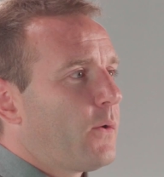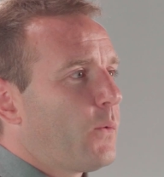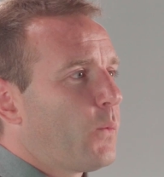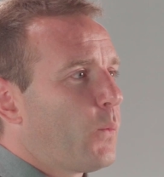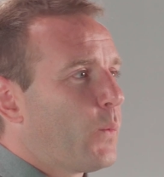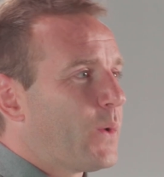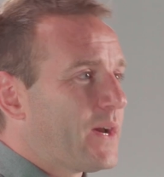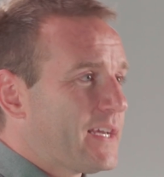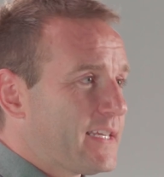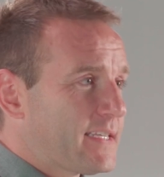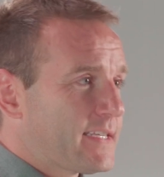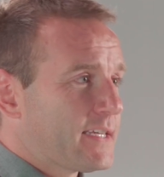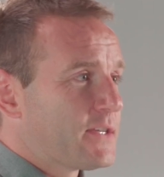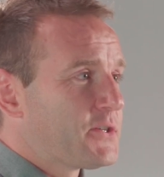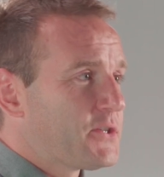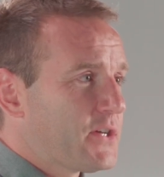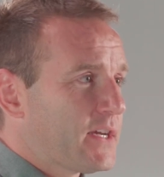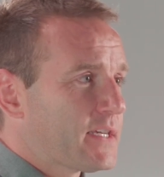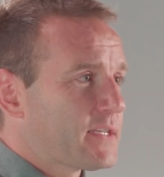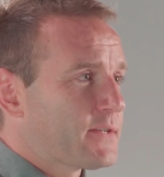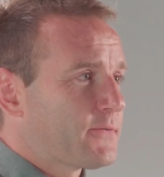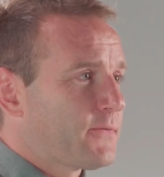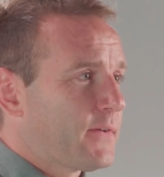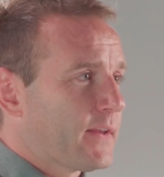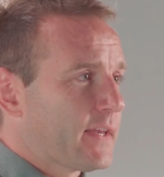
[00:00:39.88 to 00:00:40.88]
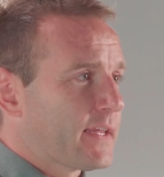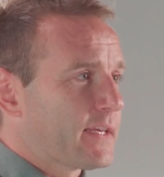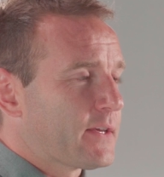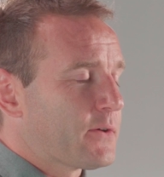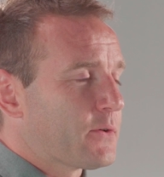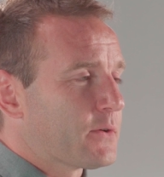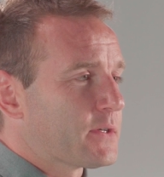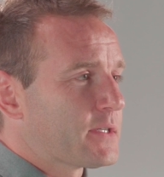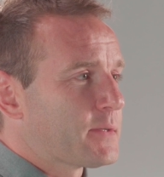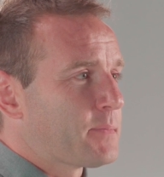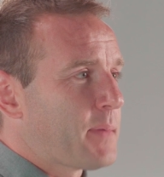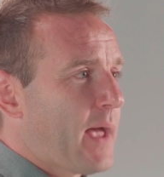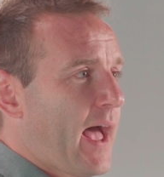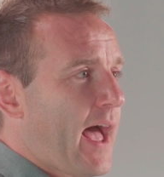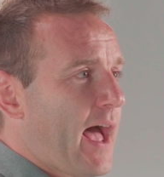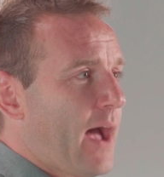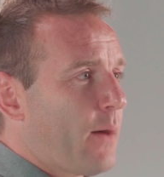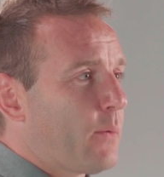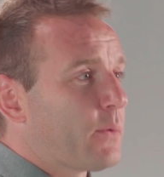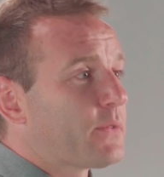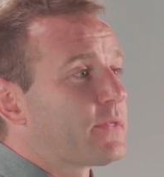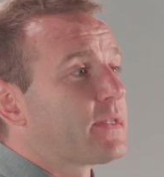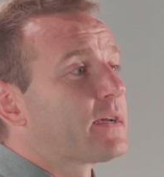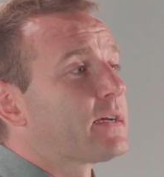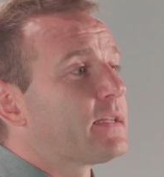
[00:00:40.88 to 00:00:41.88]
We suggest filling your spa
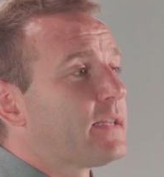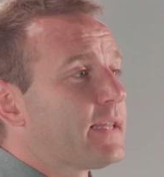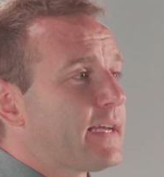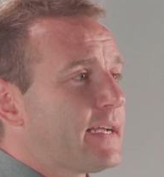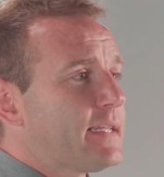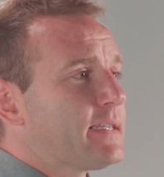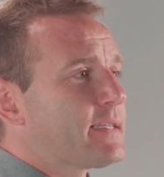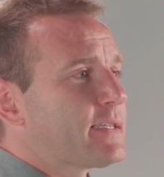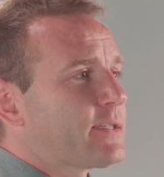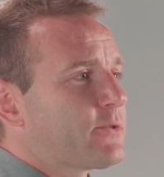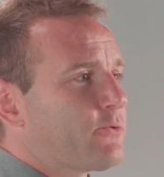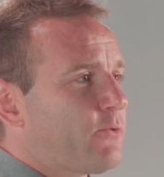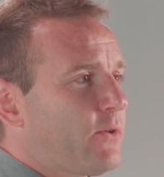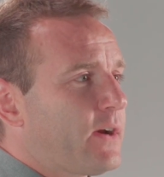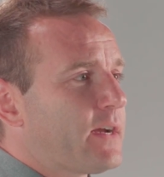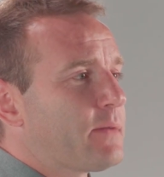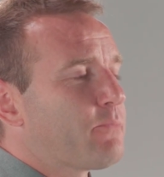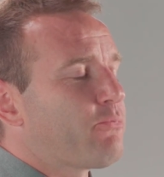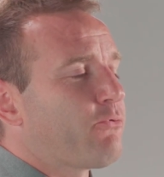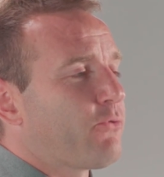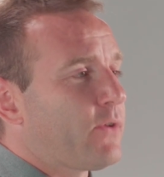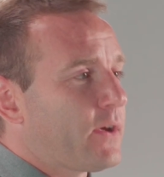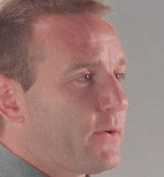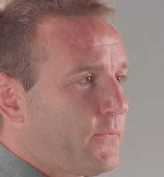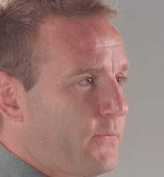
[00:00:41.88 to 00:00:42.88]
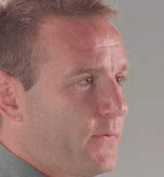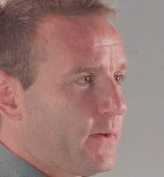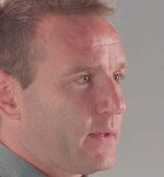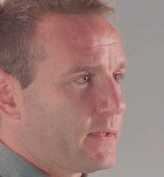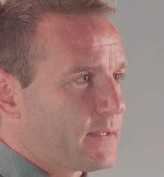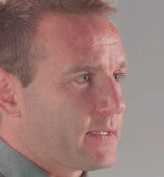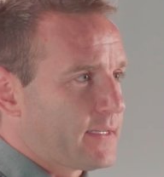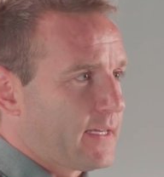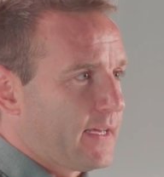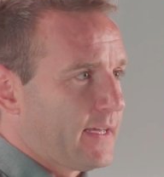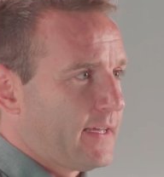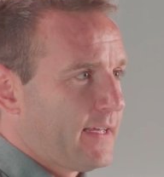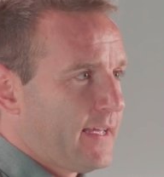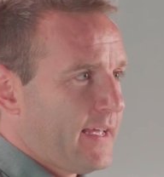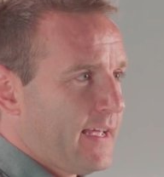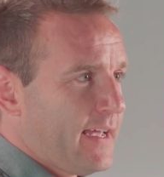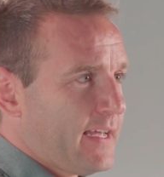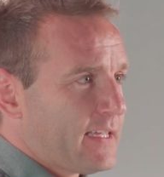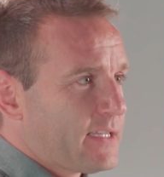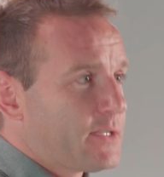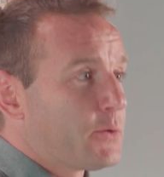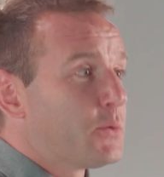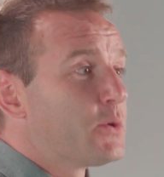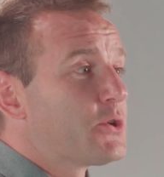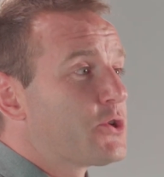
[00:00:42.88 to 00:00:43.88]
with the Clean Screen pre-filter
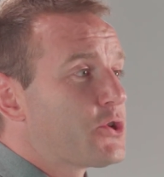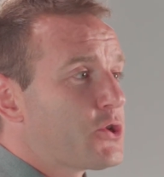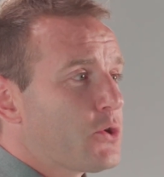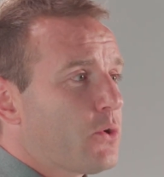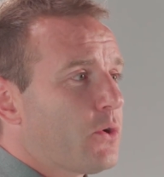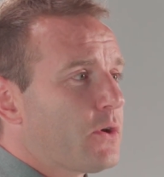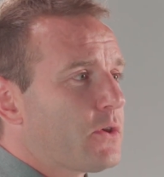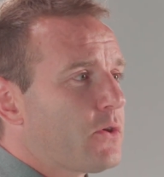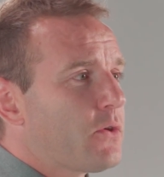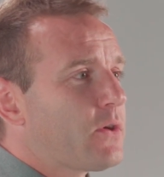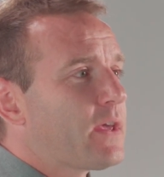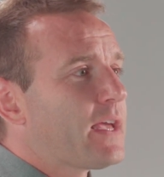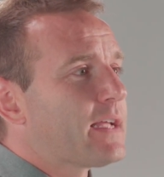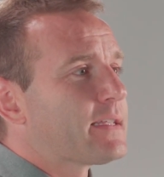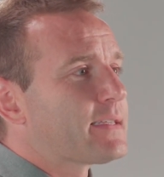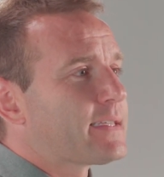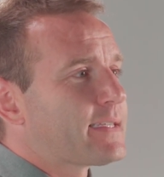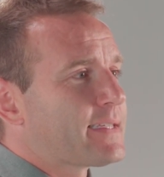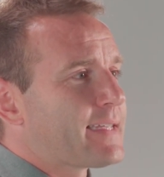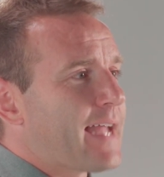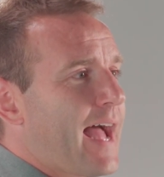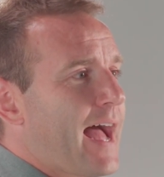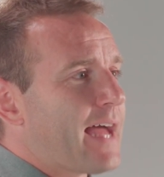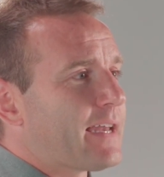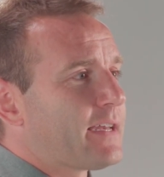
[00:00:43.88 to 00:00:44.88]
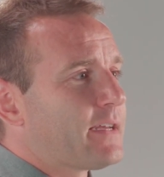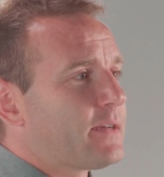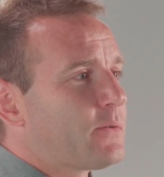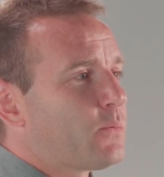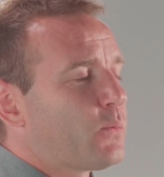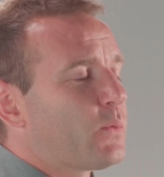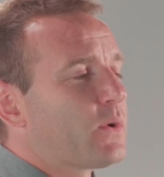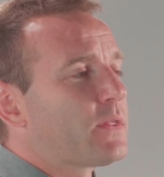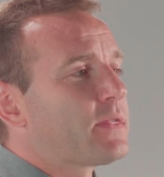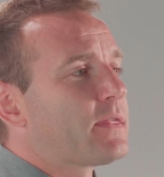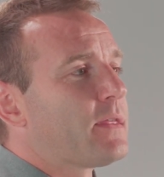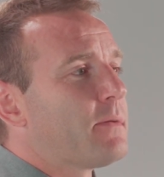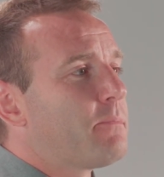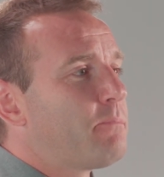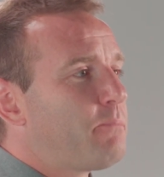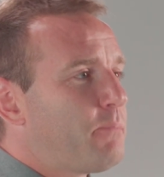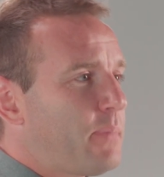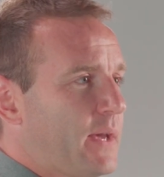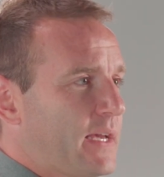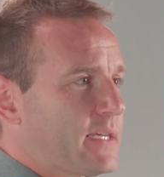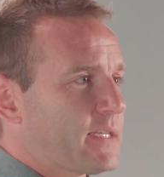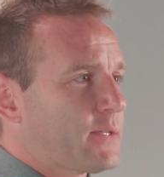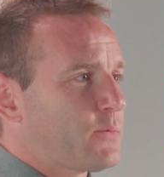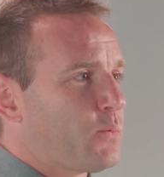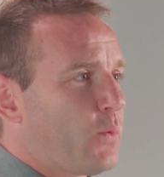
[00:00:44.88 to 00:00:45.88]
to ensure you get started with the
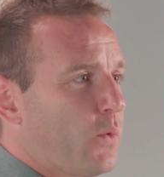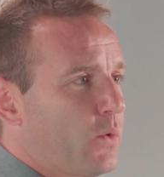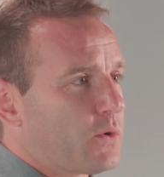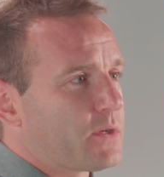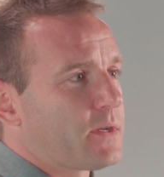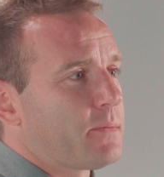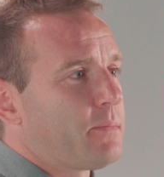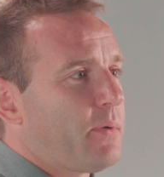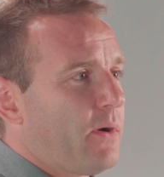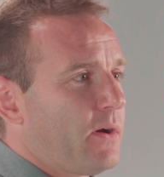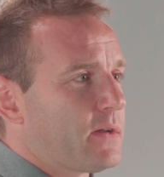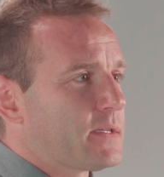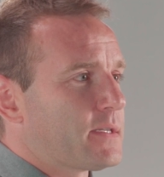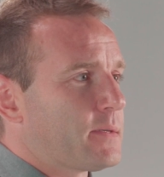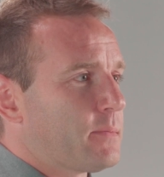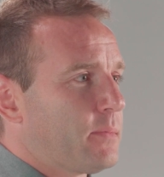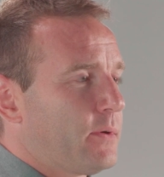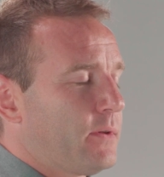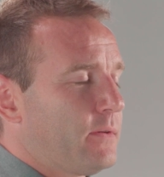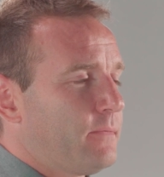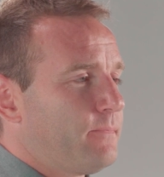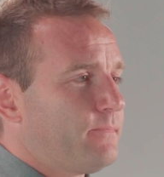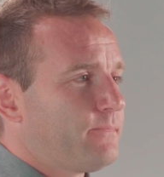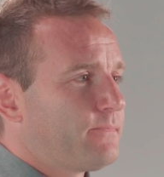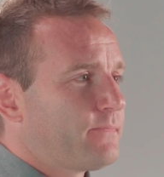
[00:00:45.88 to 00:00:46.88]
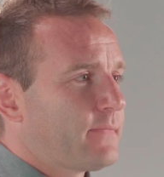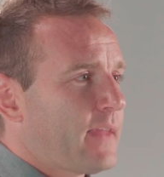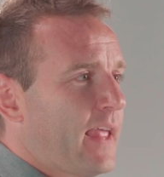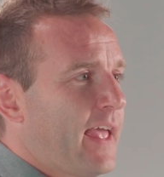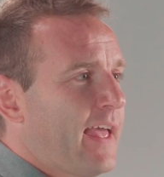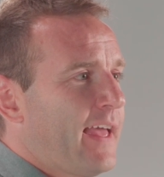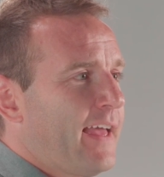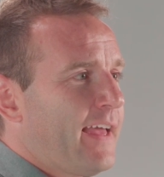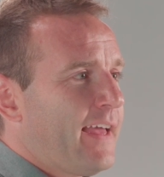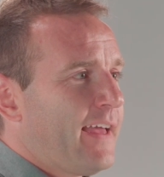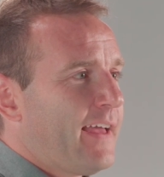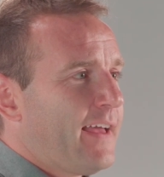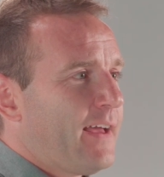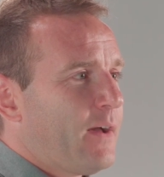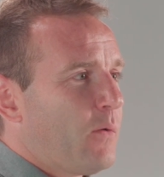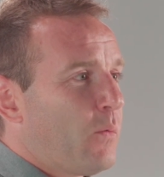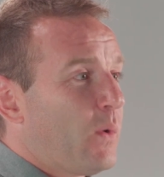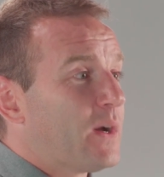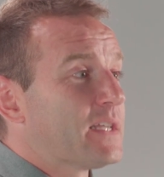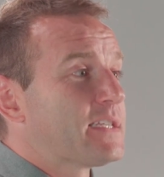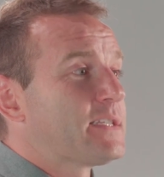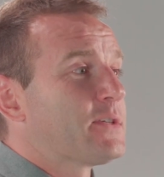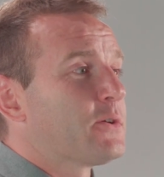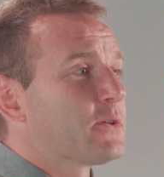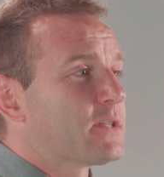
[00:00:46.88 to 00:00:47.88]
best water possible.
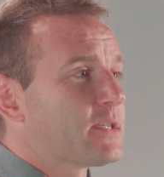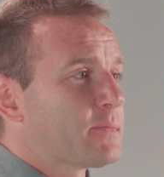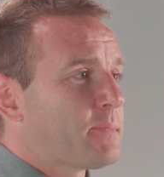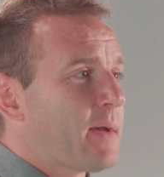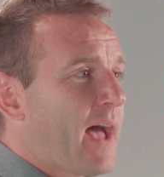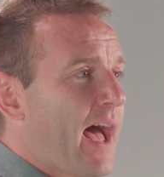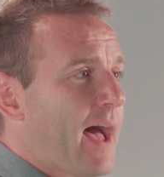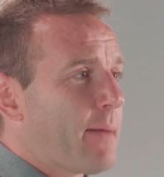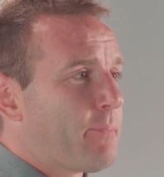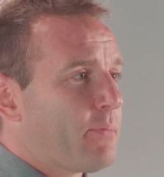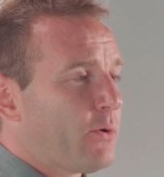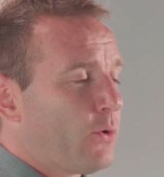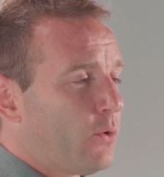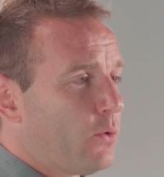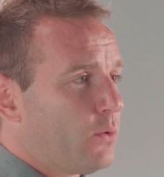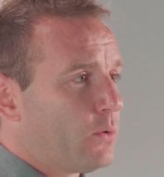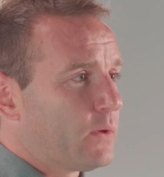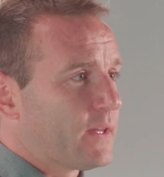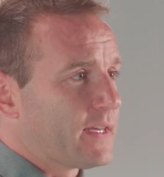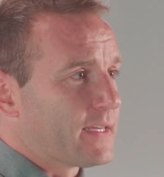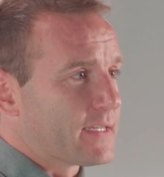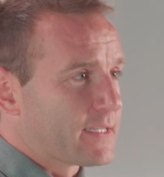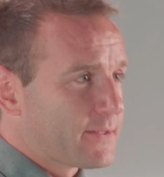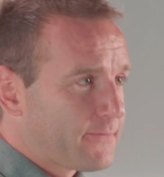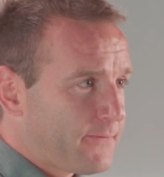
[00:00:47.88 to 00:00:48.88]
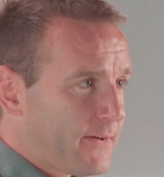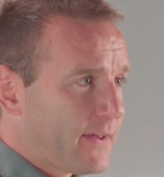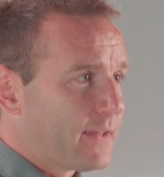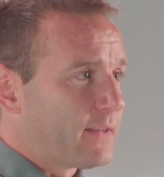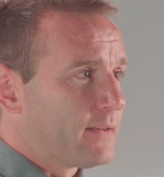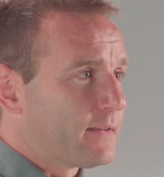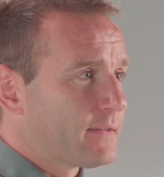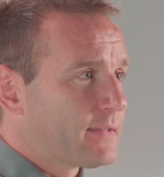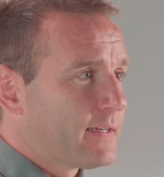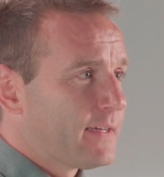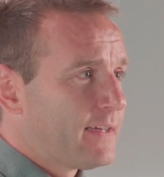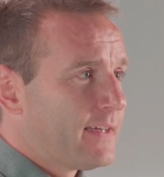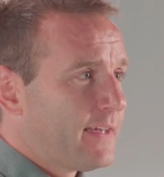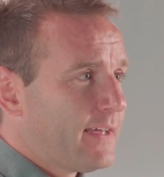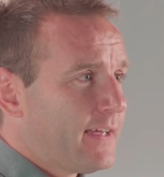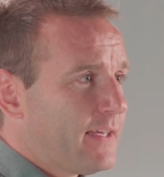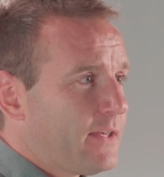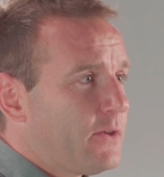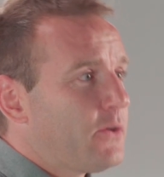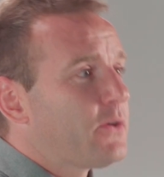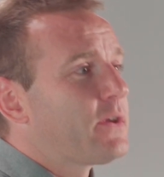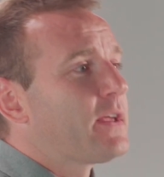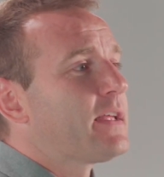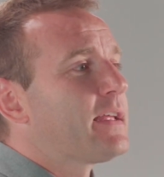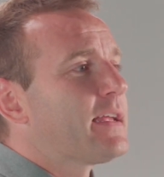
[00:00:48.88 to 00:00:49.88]
Once your spa pool is filled,
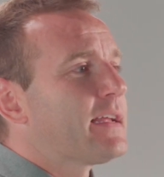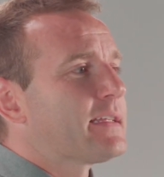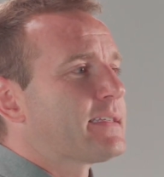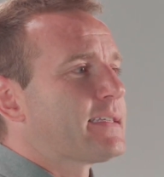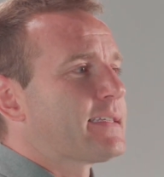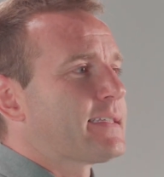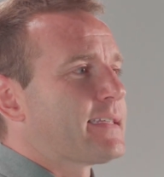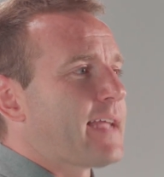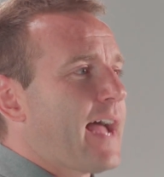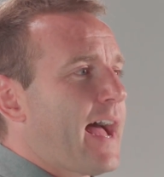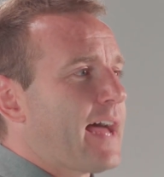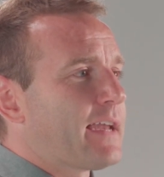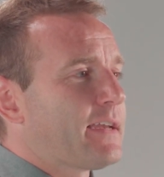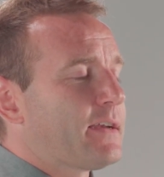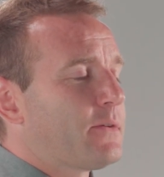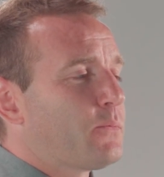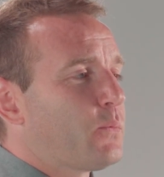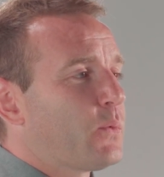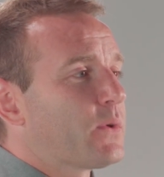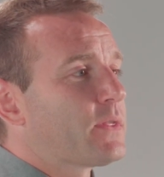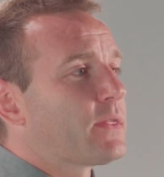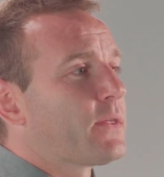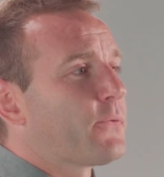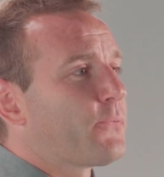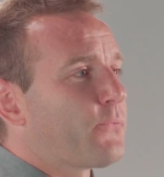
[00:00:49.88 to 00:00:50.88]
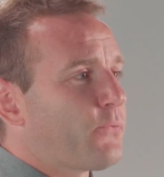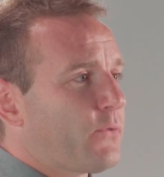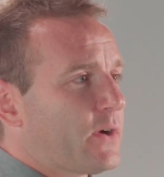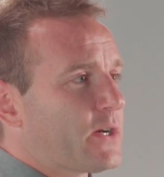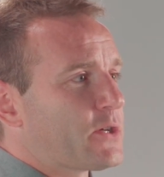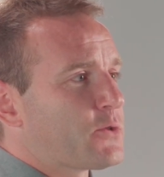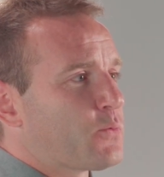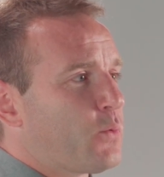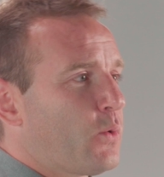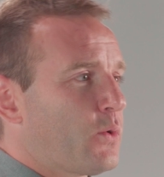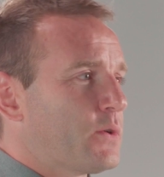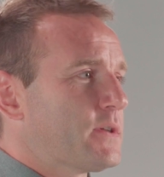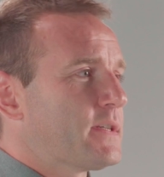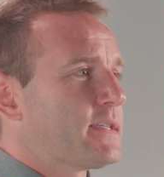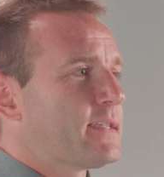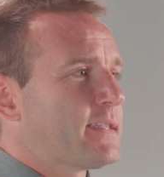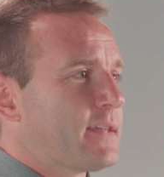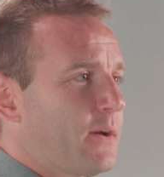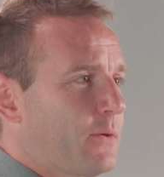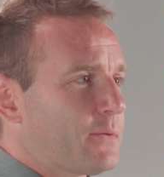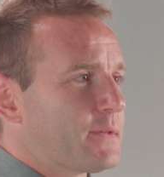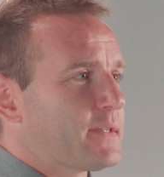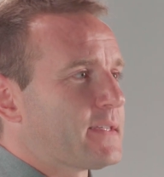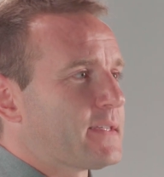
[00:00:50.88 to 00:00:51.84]
you can get started with the freshwater salt